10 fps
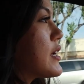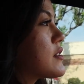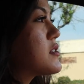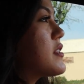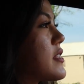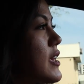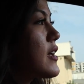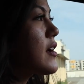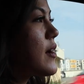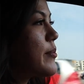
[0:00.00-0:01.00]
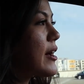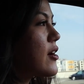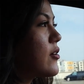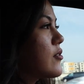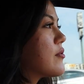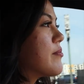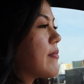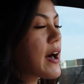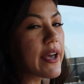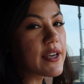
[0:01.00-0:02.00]
Here's the thing about
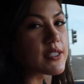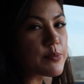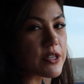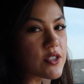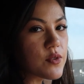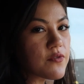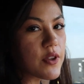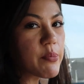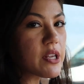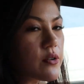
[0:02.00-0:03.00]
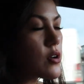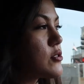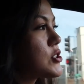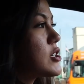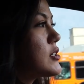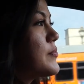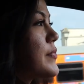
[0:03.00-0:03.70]
my experience with Filipino culture.